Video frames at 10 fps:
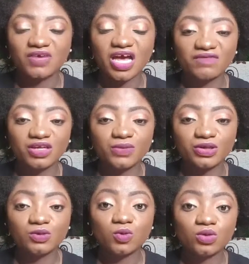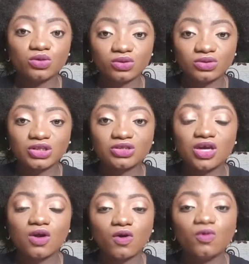If you have anybody who knows
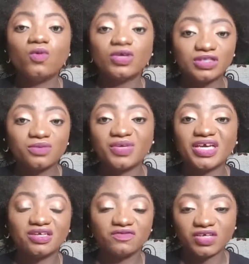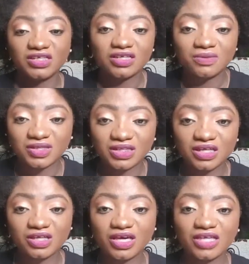or who wants to be an influencer,
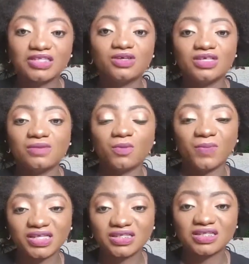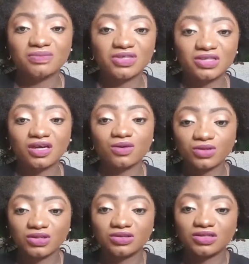basically you can tell them or pass this message
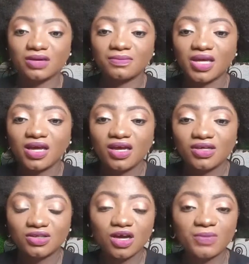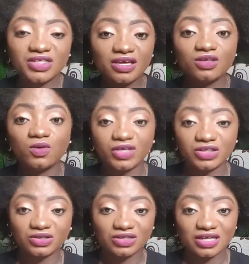across to them. So I'll be taking the
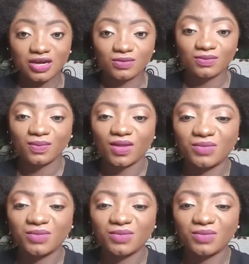questions now.